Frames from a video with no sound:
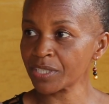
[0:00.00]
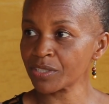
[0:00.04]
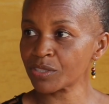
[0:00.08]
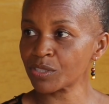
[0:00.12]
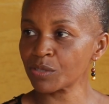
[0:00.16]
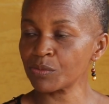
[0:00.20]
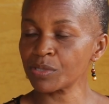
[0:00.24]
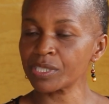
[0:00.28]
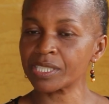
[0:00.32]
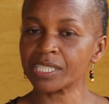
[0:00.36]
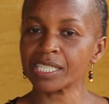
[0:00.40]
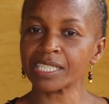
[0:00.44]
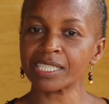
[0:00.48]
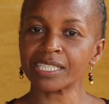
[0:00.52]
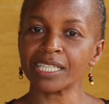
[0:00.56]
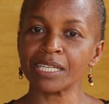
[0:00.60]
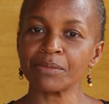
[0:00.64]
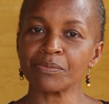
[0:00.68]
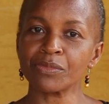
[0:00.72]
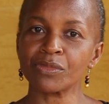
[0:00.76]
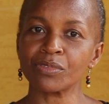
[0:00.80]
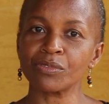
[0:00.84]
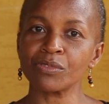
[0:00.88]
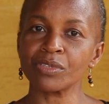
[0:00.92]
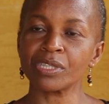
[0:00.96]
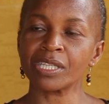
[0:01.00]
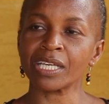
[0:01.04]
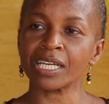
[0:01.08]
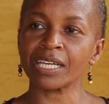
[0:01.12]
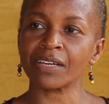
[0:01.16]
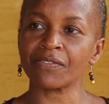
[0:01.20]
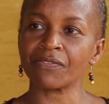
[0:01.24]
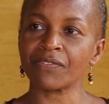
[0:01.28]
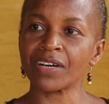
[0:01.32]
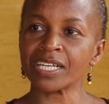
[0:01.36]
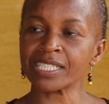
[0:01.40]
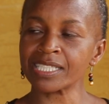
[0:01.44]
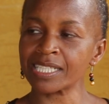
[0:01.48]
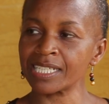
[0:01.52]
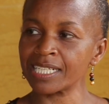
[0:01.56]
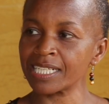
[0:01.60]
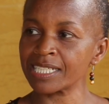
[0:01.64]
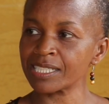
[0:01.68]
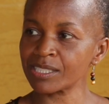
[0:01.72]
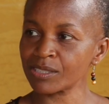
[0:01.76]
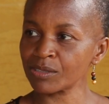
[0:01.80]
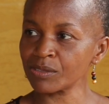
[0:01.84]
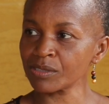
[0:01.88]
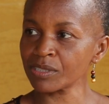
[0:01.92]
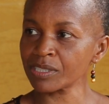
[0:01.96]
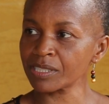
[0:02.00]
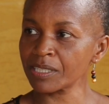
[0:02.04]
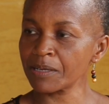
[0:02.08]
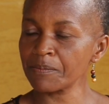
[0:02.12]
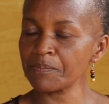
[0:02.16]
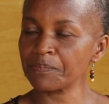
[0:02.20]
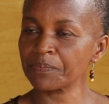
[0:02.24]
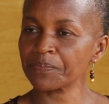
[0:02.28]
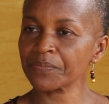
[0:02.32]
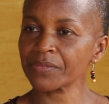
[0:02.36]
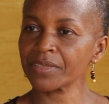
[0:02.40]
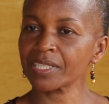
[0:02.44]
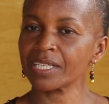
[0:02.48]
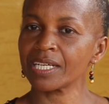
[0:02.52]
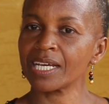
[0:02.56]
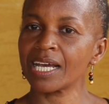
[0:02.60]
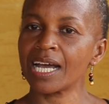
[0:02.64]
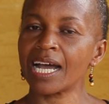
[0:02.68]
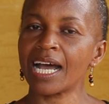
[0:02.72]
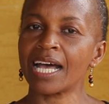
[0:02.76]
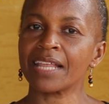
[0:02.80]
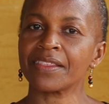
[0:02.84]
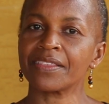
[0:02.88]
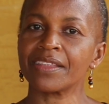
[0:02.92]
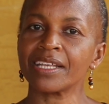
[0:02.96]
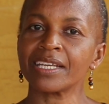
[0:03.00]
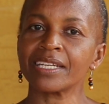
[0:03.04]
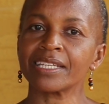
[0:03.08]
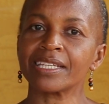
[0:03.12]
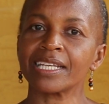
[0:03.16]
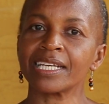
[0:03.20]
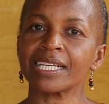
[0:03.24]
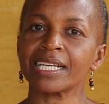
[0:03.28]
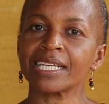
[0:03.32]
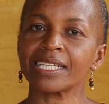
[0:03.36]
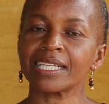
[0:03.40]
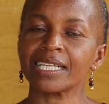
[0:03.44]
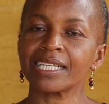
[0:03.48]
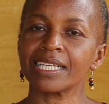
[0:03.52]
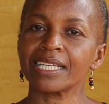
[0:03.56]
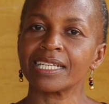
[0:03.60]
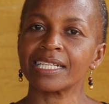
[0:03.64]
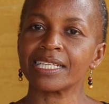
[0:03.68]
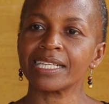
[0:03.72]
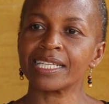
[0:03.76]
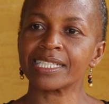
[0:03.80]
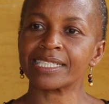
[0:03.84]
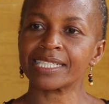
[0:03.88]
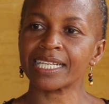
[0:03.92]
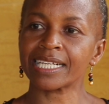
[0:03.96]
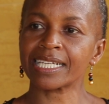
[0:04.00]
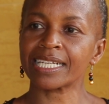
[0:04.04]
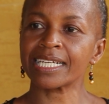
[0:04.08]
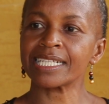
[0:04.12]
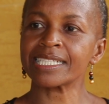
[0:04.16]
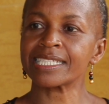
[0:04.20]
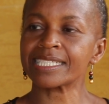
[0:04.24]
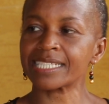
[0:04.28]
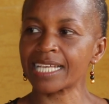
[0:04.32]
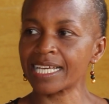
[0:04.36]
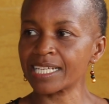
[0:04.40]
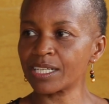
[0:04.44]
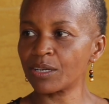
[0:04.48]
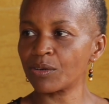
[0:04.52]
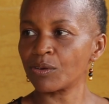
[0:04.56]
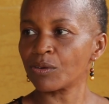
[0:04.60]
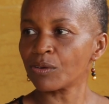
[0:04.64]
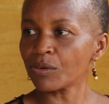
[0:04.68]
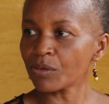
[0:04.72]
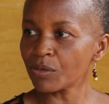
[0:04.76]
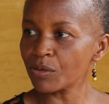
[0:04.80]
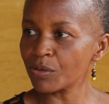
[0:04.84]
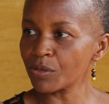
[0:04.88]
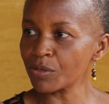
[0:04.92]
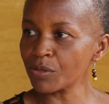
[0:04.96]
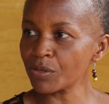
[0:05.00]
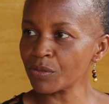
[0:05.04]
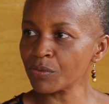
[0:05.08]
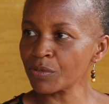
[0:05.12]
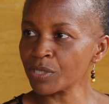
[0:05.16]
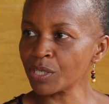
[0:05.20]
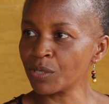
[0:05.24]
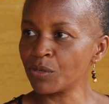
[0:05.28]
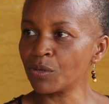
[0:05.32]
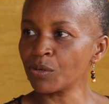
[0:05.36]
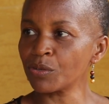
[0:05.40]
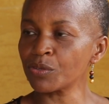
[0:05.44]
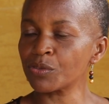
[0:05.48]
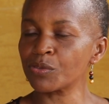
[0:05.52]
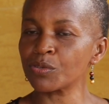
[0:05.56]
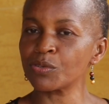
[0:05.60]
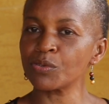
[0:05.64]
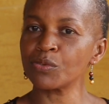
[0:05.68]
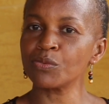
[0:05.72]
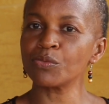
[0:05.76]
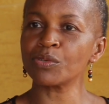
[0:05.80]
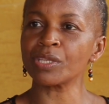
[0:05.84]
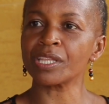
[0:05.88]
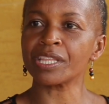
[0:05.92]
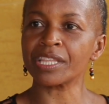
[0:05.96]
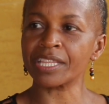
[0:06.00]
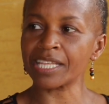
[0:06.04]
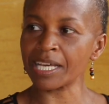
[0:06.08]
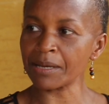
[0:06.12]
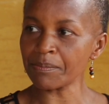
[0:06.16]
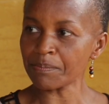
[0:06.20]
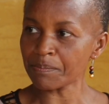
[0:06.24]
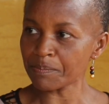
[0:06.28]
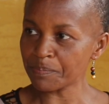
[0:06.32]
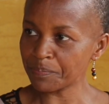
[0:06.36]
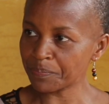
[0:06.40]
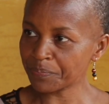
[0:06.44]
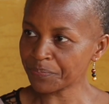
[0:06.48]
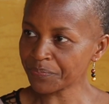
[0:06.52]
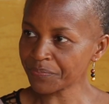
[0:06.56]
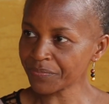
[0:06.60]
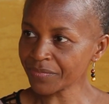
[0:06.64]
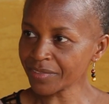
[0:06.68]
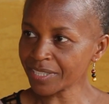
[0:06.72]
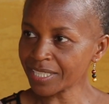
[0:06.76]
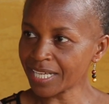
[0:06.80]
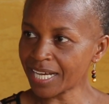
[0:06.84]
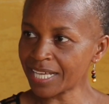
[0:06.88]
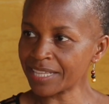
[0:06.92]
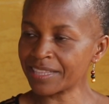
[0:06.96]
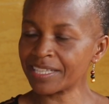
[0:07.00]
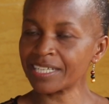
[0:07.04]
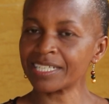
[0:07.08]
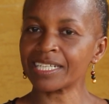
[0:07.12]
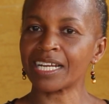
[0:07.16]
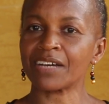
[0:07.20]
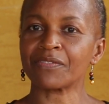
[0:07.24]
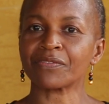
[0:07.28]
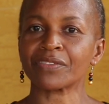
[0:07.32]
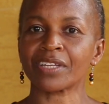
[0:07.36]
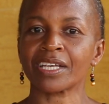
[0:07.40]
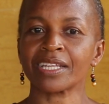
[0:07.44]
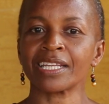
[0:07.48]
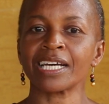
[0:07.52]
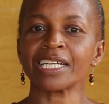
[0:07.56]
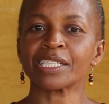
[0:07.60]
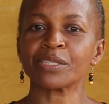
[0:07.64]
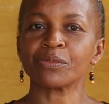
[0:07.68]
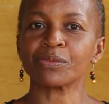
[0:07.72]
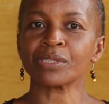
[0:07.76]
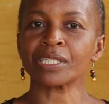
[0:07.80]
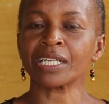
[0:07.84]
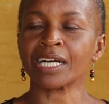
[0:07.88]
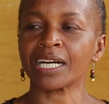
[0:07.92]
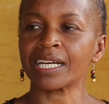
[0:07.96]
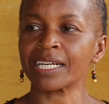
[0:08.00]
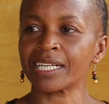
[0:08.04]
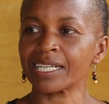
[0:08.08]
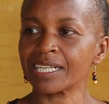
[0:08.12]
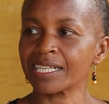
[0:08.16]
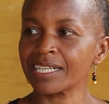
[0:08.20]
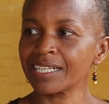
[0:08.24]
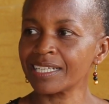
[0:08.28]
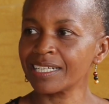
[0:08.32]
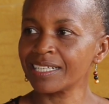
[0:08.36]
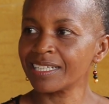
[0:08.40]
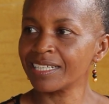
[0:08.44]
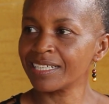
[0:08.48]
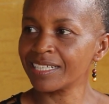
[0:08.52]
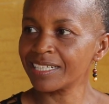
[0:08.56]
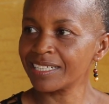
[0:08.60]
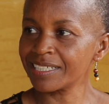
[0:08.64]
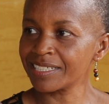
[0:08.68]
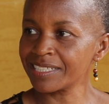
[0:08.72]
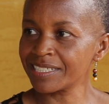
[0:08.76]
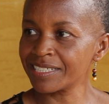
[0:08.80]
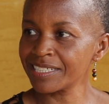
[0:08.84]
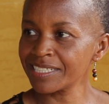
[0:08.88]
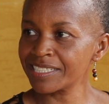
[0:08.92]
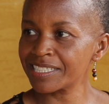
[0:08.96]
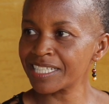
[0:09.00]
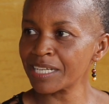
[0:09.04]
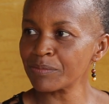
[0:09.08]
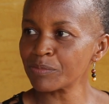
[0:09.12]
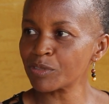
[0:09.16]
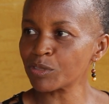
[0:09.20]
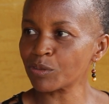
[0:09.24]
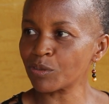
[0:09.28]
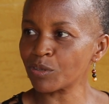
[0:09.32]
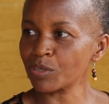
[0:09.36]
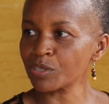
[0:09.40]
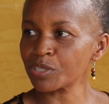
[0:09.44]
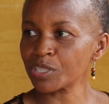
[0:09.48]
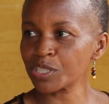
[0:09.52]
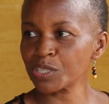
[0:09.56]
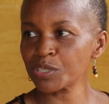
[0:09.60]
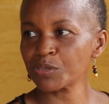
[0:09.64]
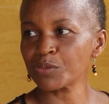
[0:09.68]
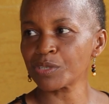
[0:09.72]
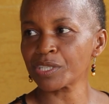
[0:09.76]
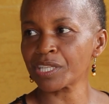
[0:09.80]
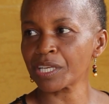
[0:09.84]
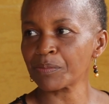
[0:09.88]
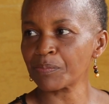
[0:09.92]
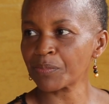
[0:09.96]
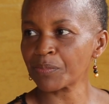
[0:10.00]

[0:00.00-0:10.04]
So we take them through the first lessons, and then the second cycle we go through with them, and then after that we can release them to continue with the